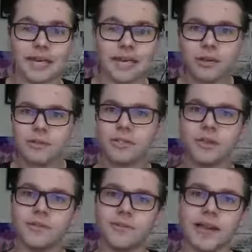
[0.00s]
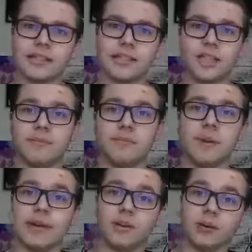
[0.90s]
And I also love the fact that James
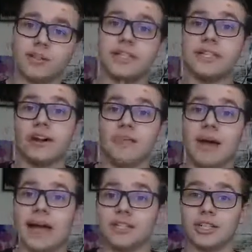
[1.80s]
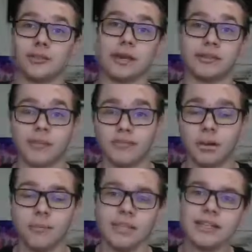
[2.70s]
Mangold did come back to direct this
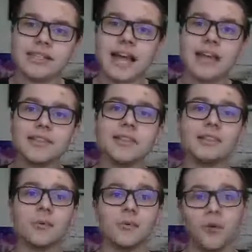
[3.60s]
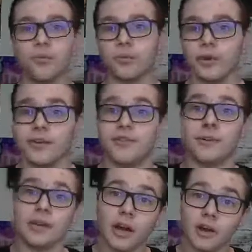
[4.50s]
film, because I think The Wolverine is a
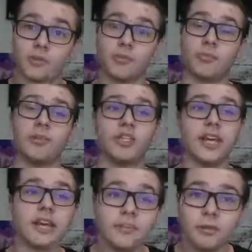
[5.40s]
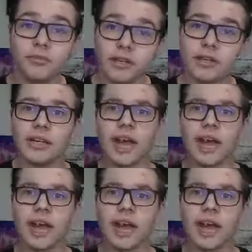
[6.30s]
very underappreciated movie.